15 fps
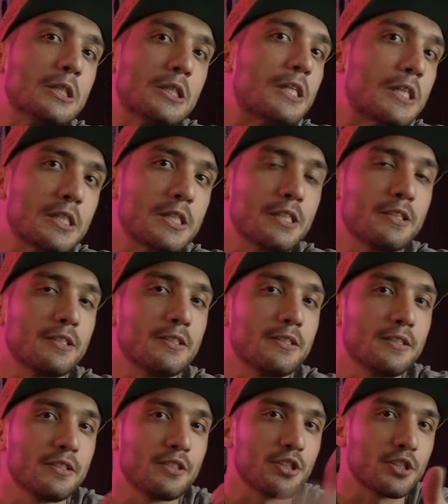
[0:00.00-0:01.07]
like and
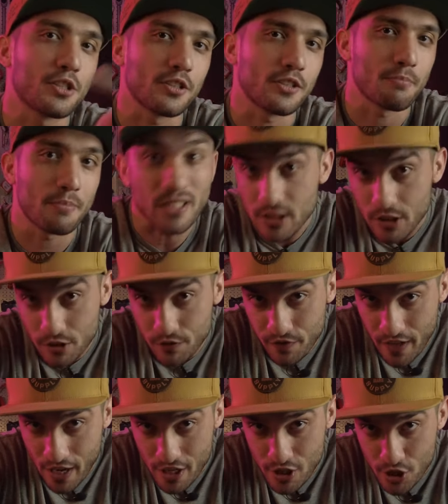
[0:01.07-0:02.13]
turn on the bell
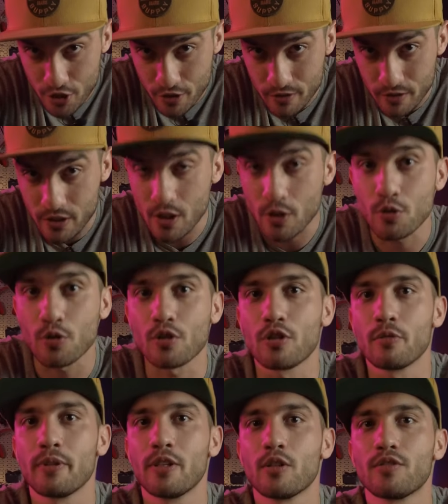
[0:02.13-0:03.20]
notification so you're
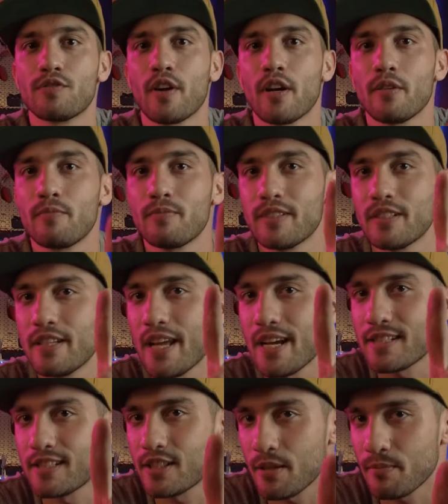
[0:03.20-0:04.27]
going to be notified the
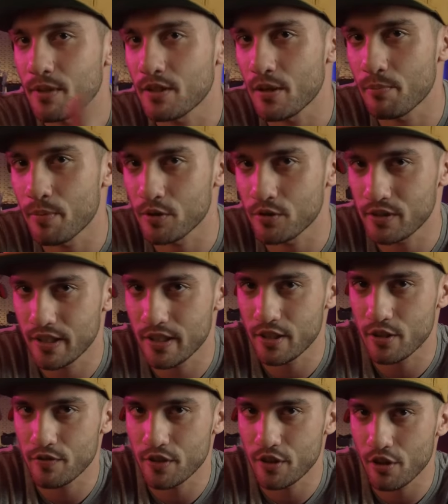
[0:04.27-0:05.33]
next time that I'm posting a
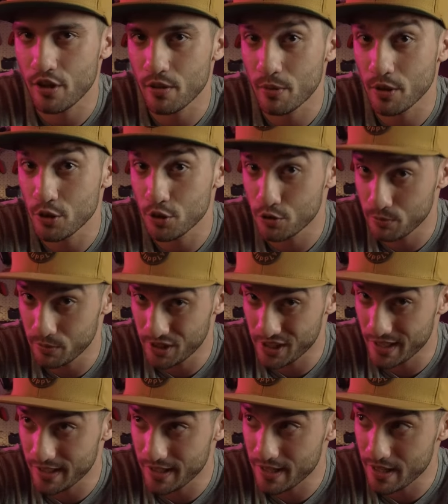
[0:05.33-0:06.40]
new video here on my YouTube
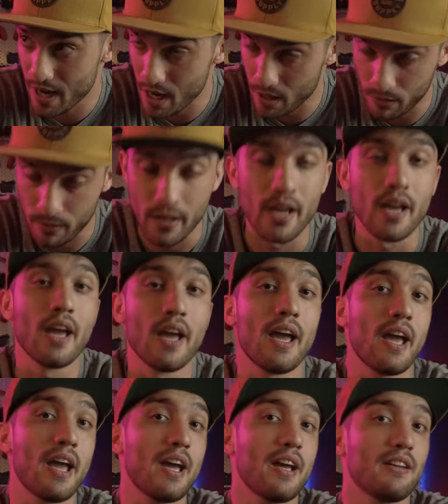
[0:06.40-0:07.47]
channel.
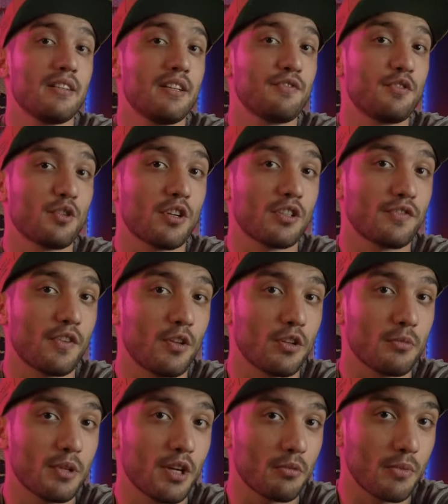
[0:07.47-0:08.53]
And if you're not
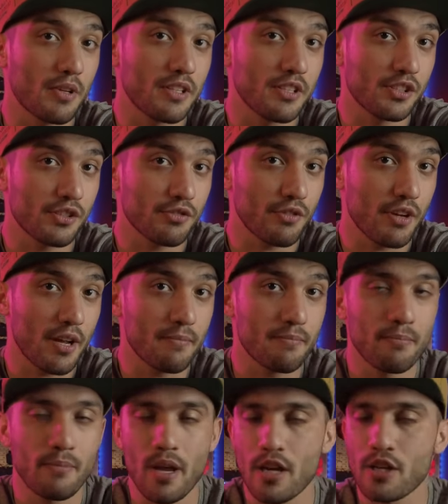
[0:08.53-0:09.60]
following me on my Instagram,
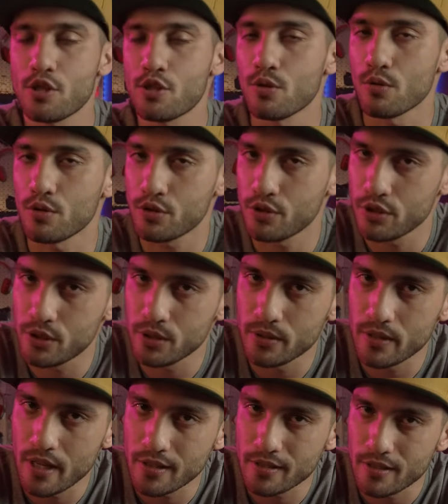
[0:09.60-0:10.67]
make sure to do
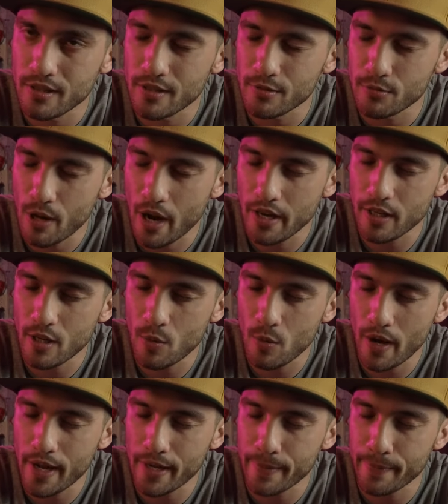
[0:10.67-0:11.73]
that right
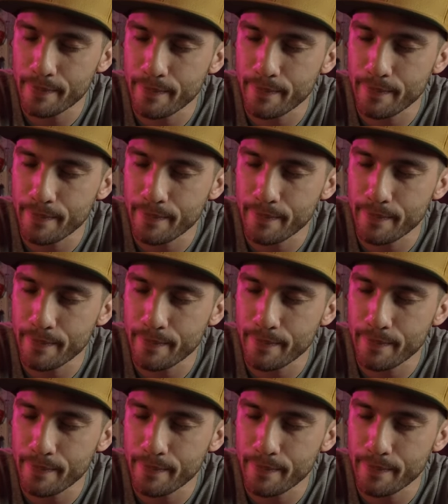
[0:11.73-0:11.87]
away.